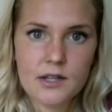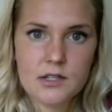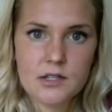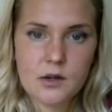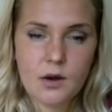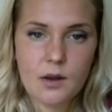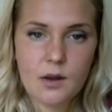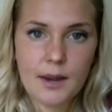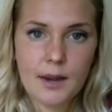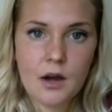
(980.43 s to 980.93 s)
to go
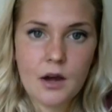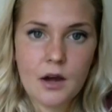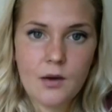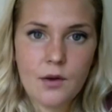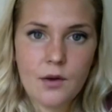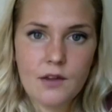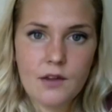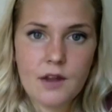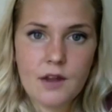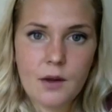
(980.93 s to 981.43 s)
on my own
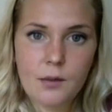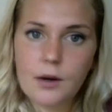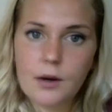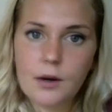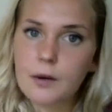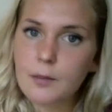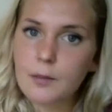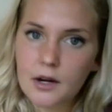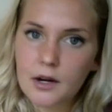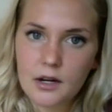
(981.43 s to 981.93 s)
out of network
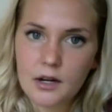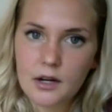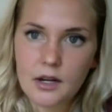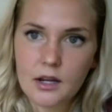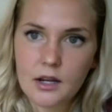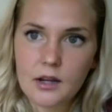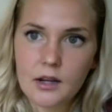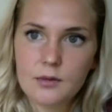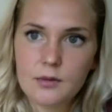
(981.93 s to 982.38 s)
marketing,